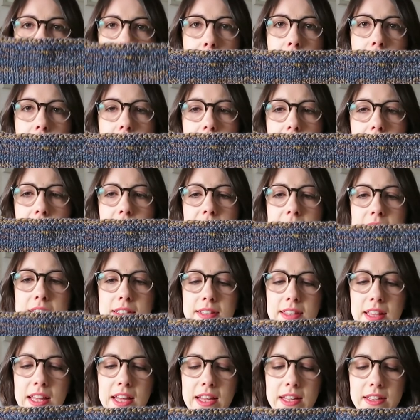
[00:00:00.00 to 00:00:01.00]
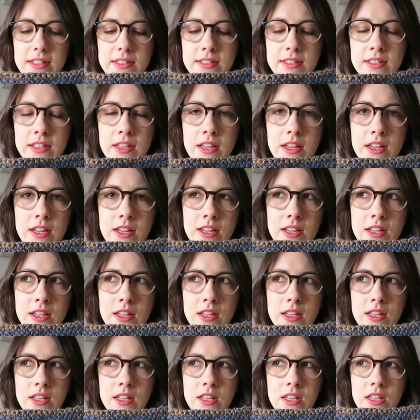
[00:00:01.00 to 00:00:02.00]
with mine is that
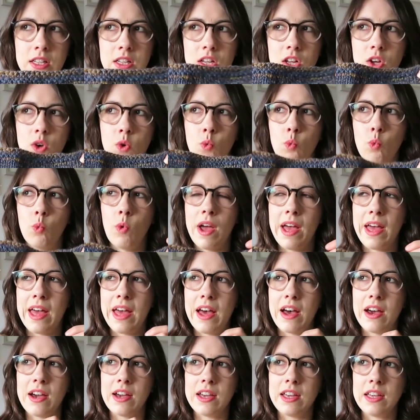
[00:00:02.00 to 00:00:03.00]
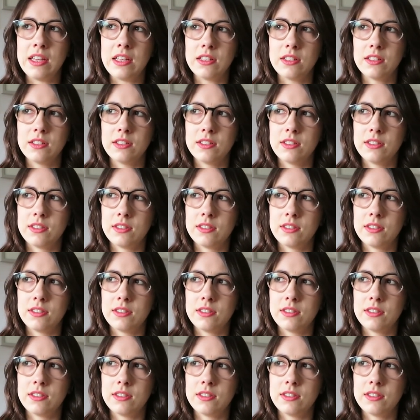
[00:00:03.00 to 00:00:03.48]
where I